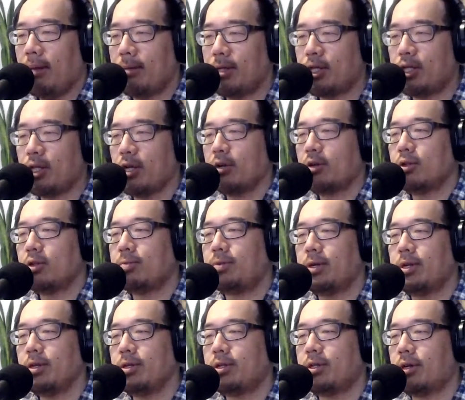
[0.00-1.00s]
And I'm the show's
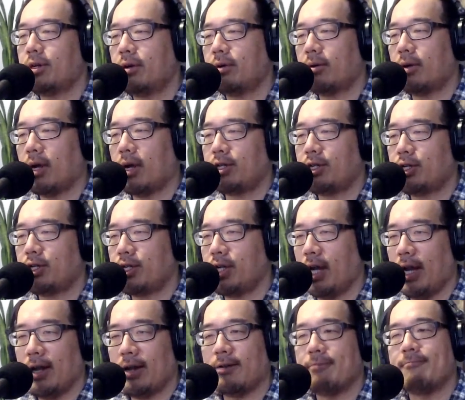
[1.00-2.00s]
producer, Roger
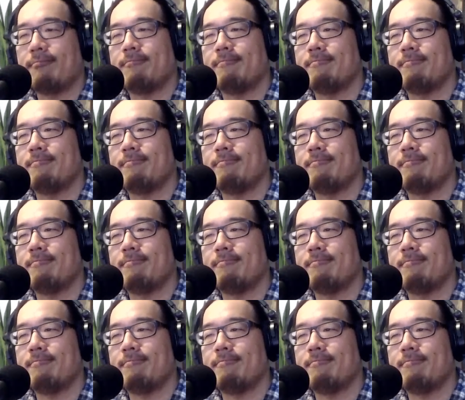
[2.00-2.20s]
Chang